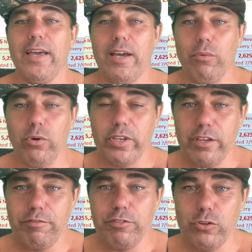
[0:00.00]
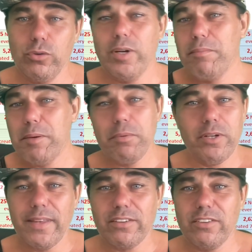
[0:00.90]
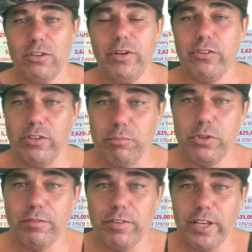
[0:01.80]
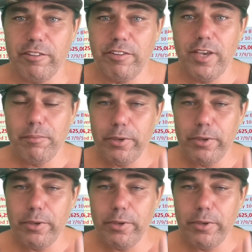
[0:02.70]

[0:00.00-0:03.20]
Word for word: and will give you and maybe the next generation a beautiful life,